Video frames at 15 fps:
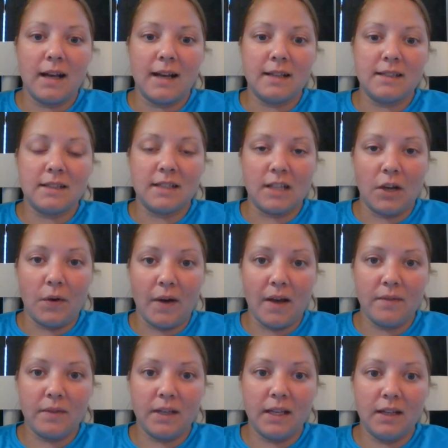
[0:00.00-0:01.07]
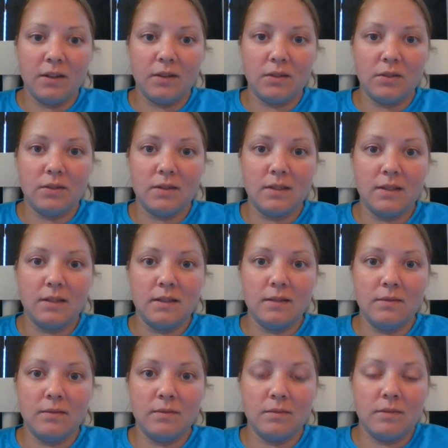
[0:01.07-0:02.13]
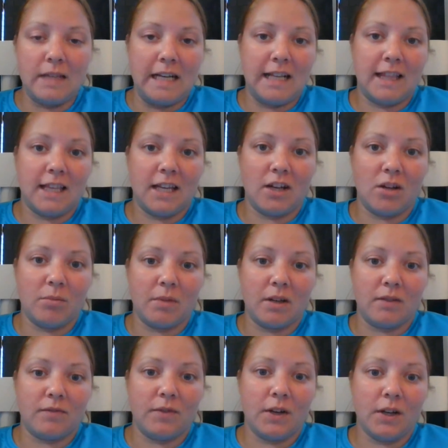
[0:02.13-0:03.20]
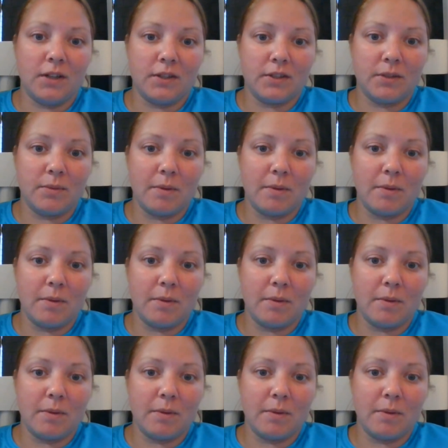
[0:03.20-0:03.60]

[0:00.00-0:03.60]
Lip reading: since I don't have anything on my father,